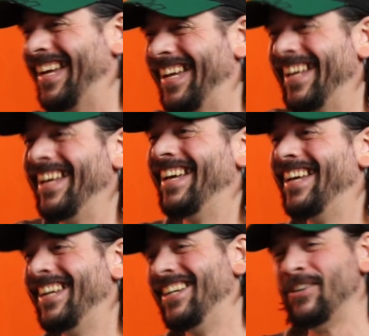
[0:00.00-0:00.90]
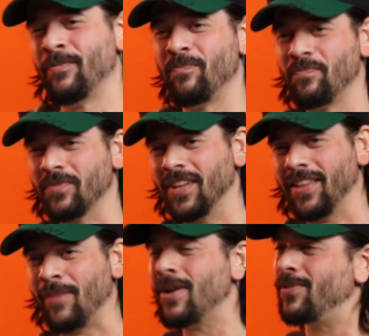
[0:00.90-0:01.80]
burning man and all that
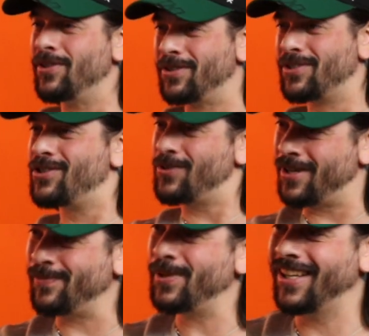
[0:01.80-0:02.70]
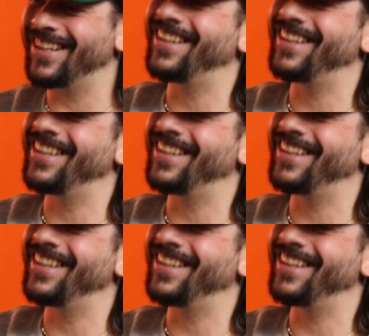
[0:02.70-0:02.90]
that might be a little extreme but